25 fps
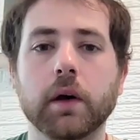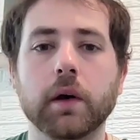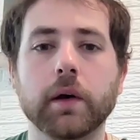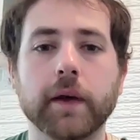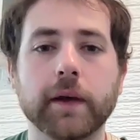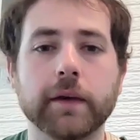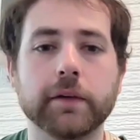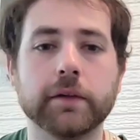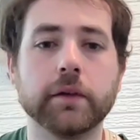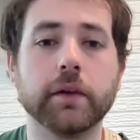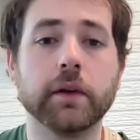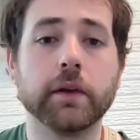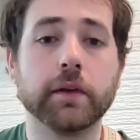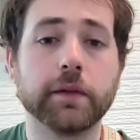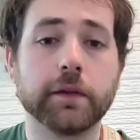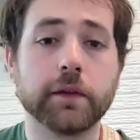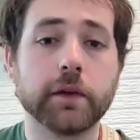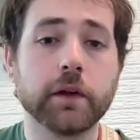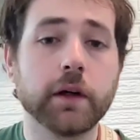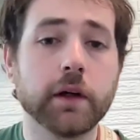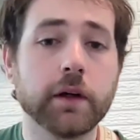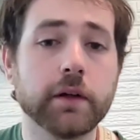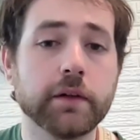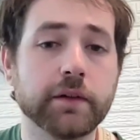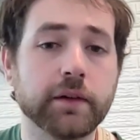Okay, so the
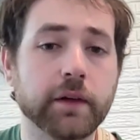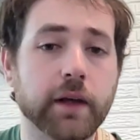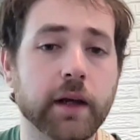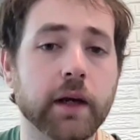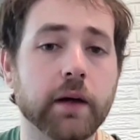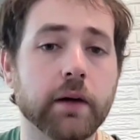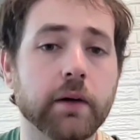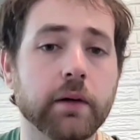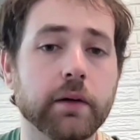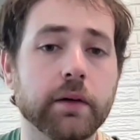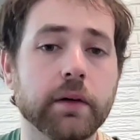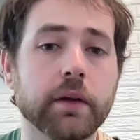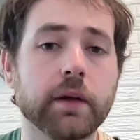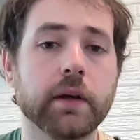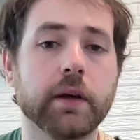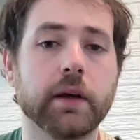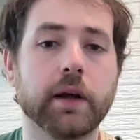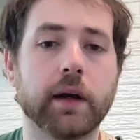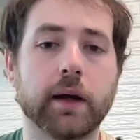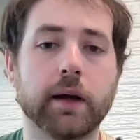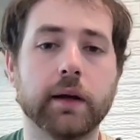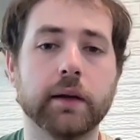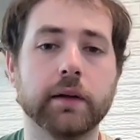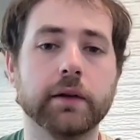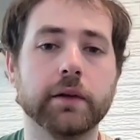third sound
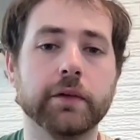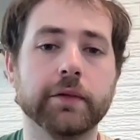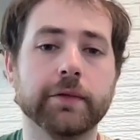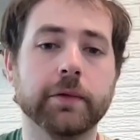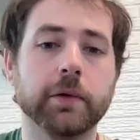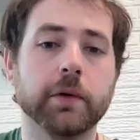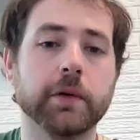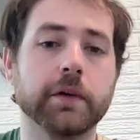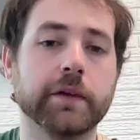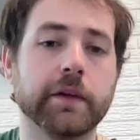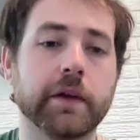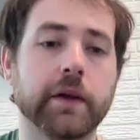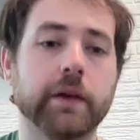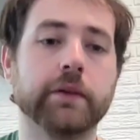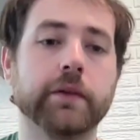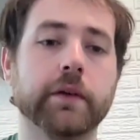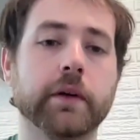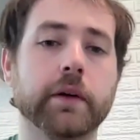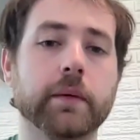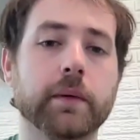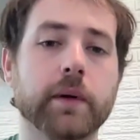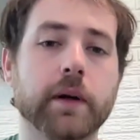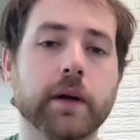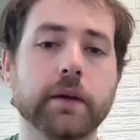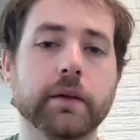out of these 4 sounds that
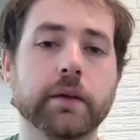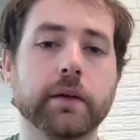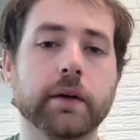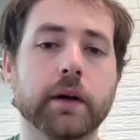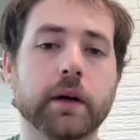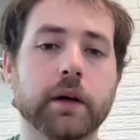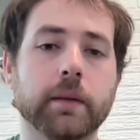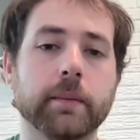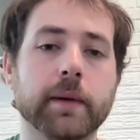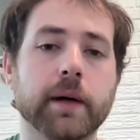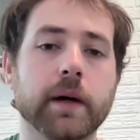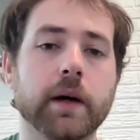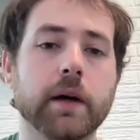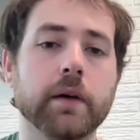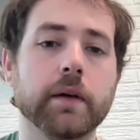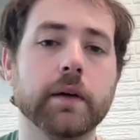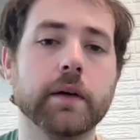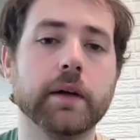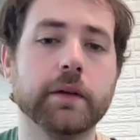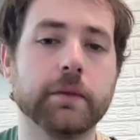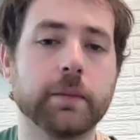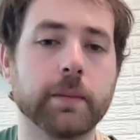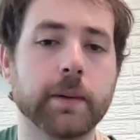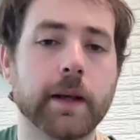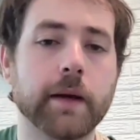I want to talk
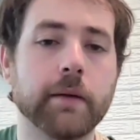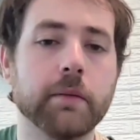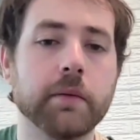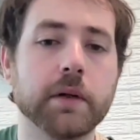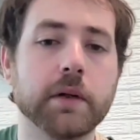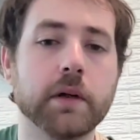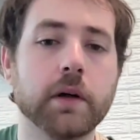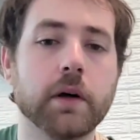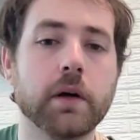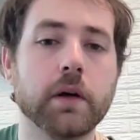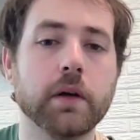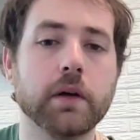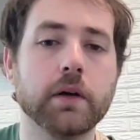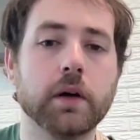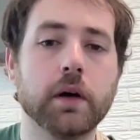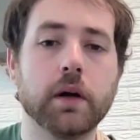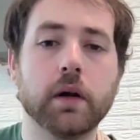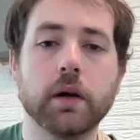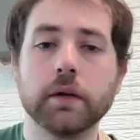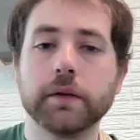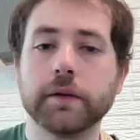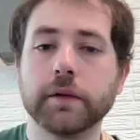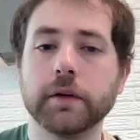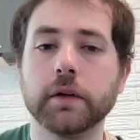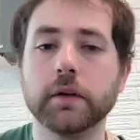about is what I would call an
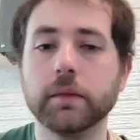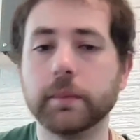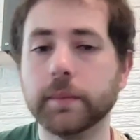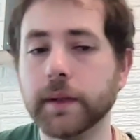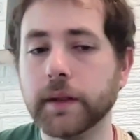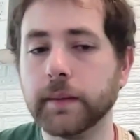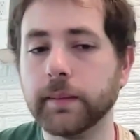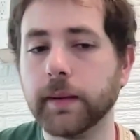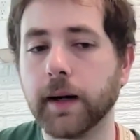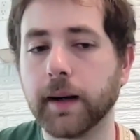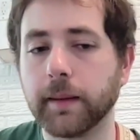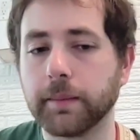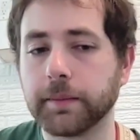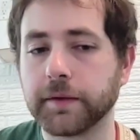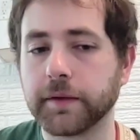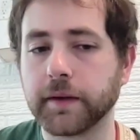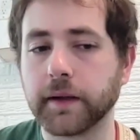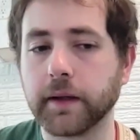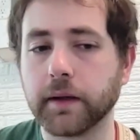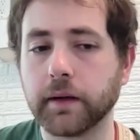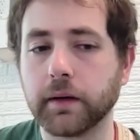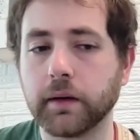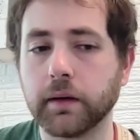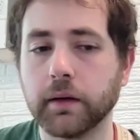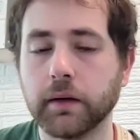altered bebop
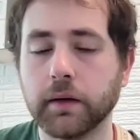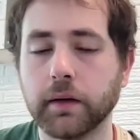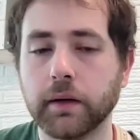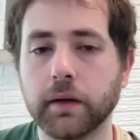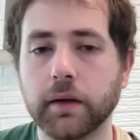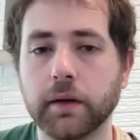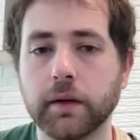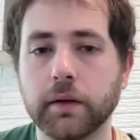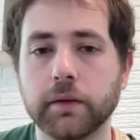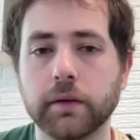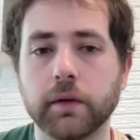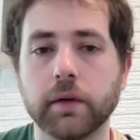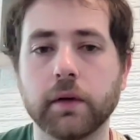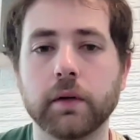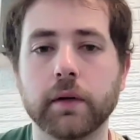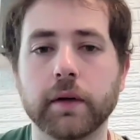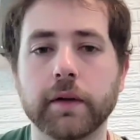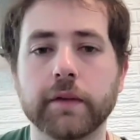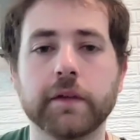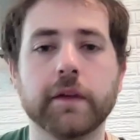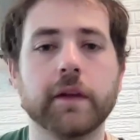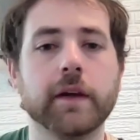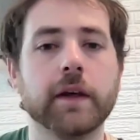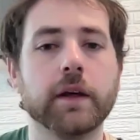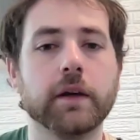scale. So
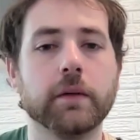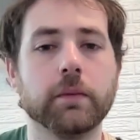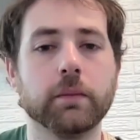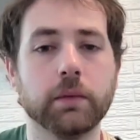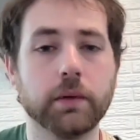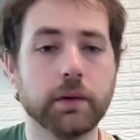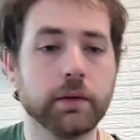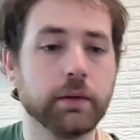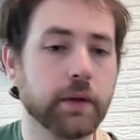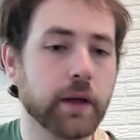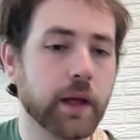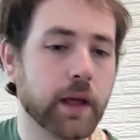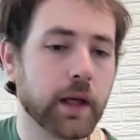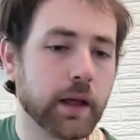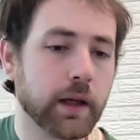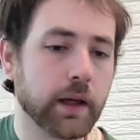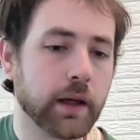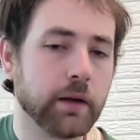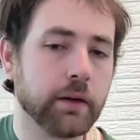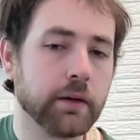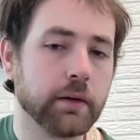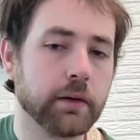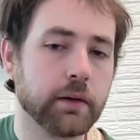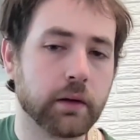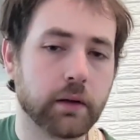let's think root
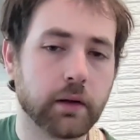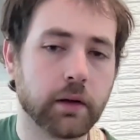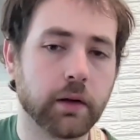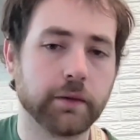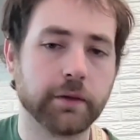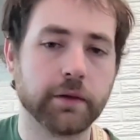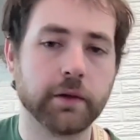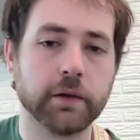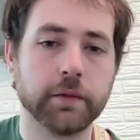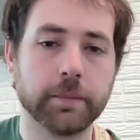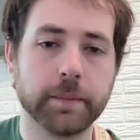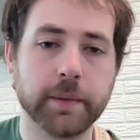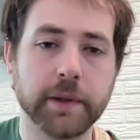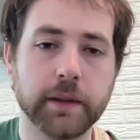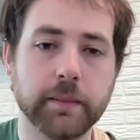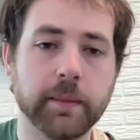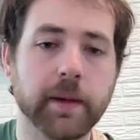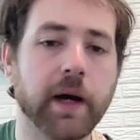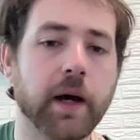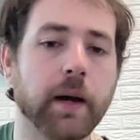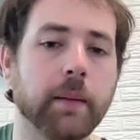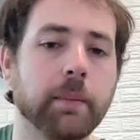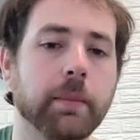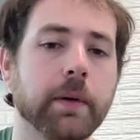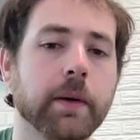A, altered
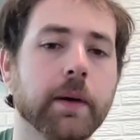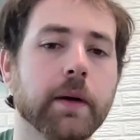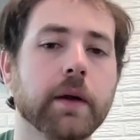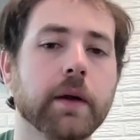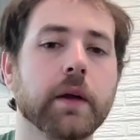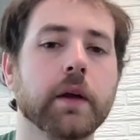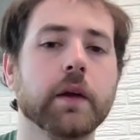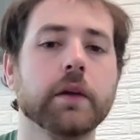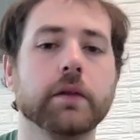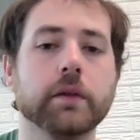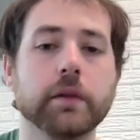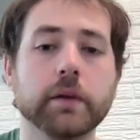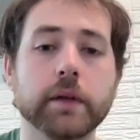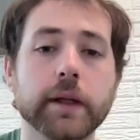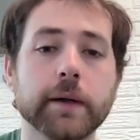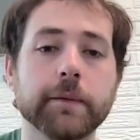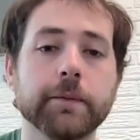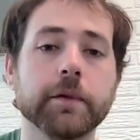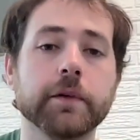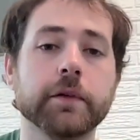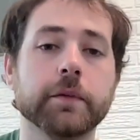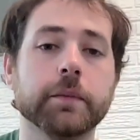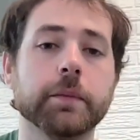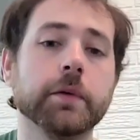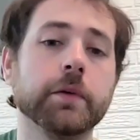bebop. So the
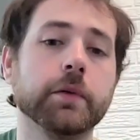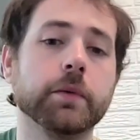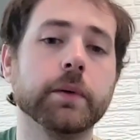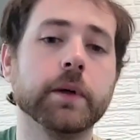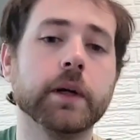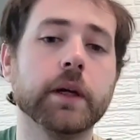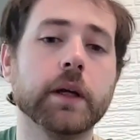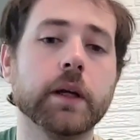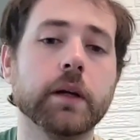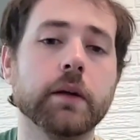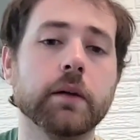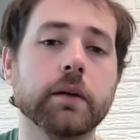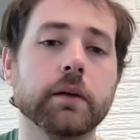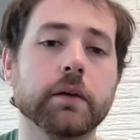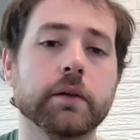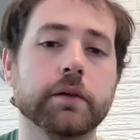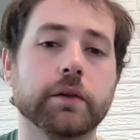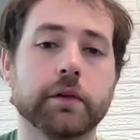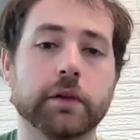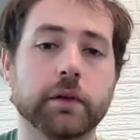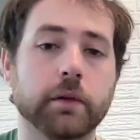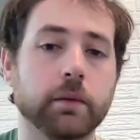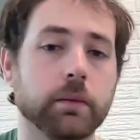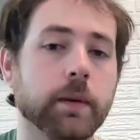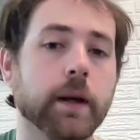difference between
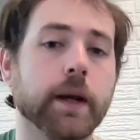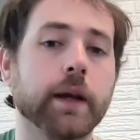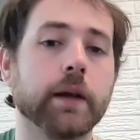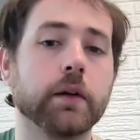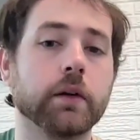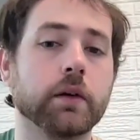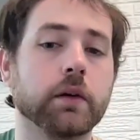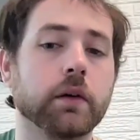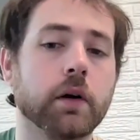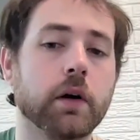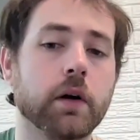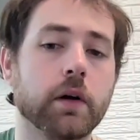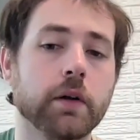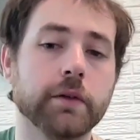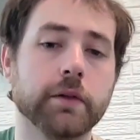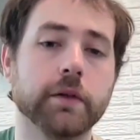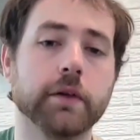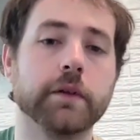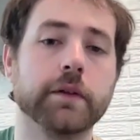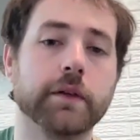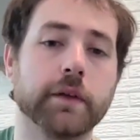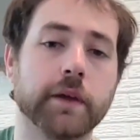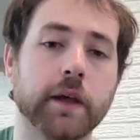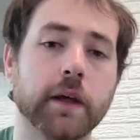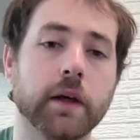just the regular
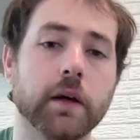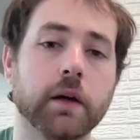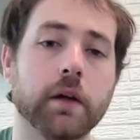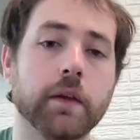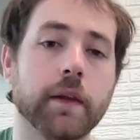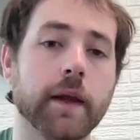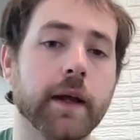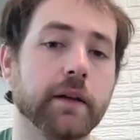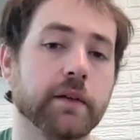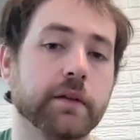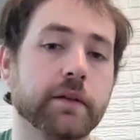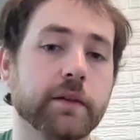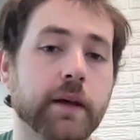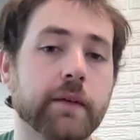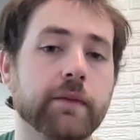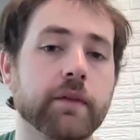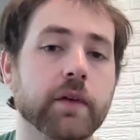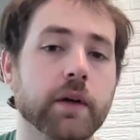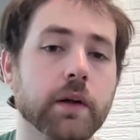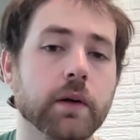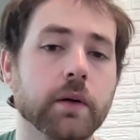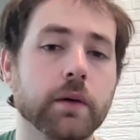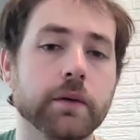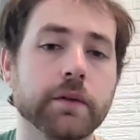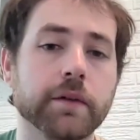altered scale, that
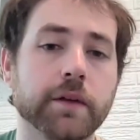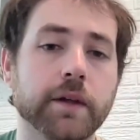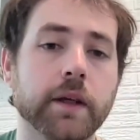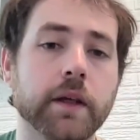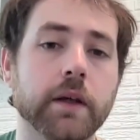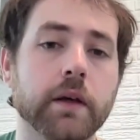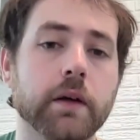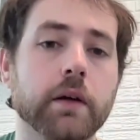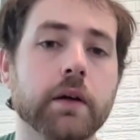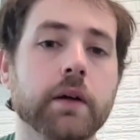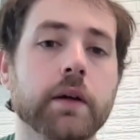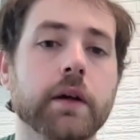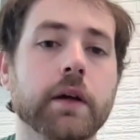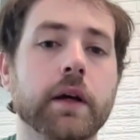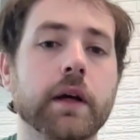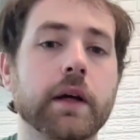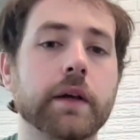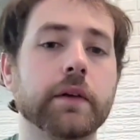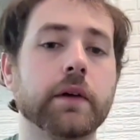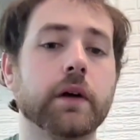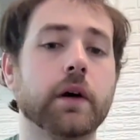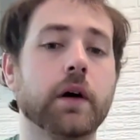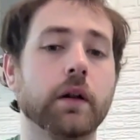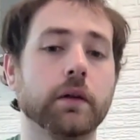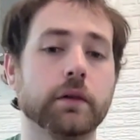7-note scale,
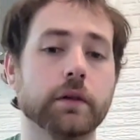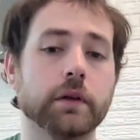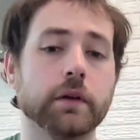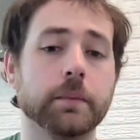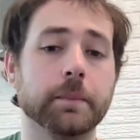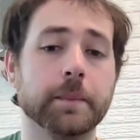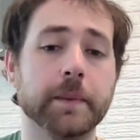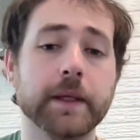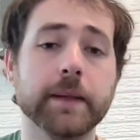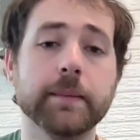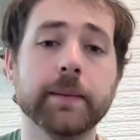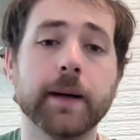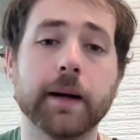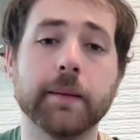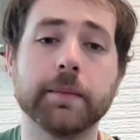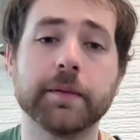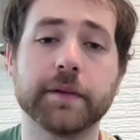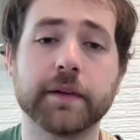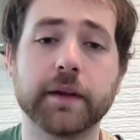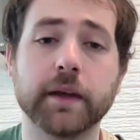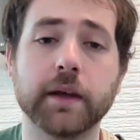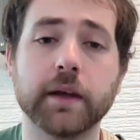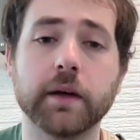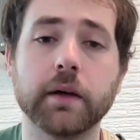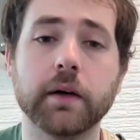and the altered bebop
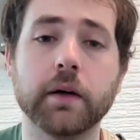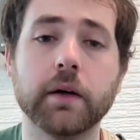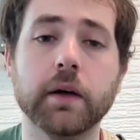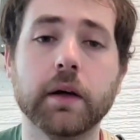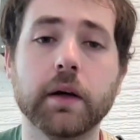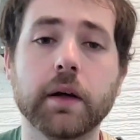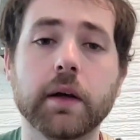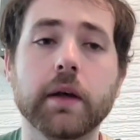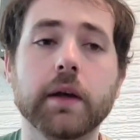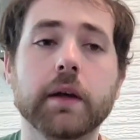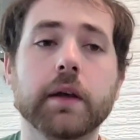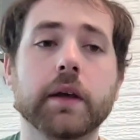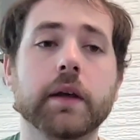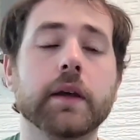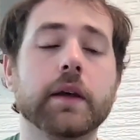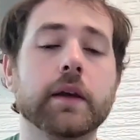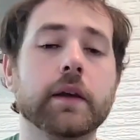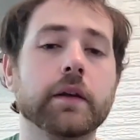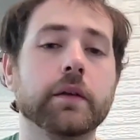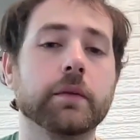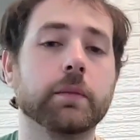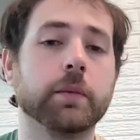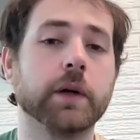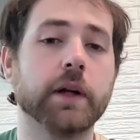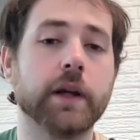scale
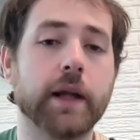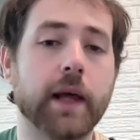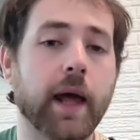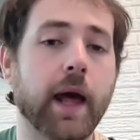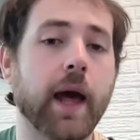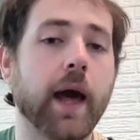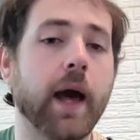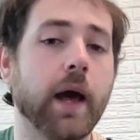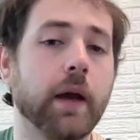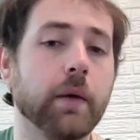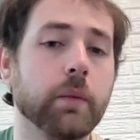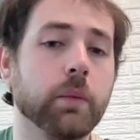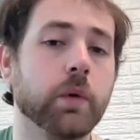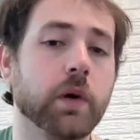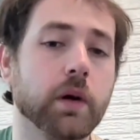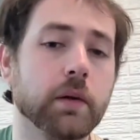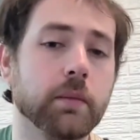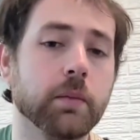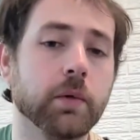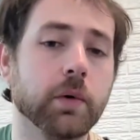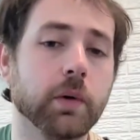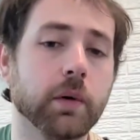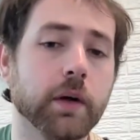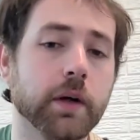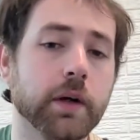is we're going to add one
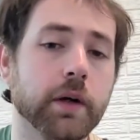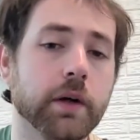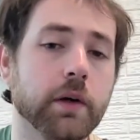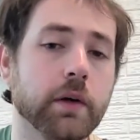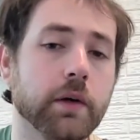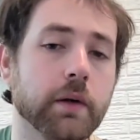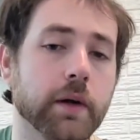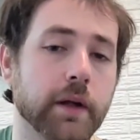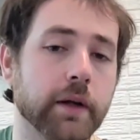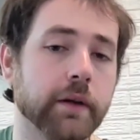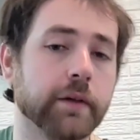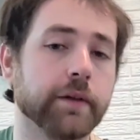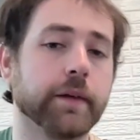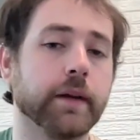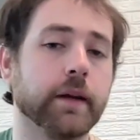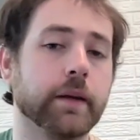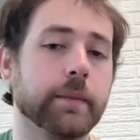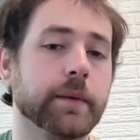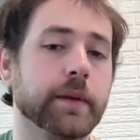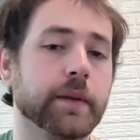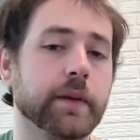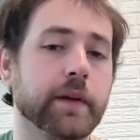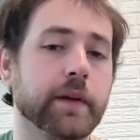more note and it's going to be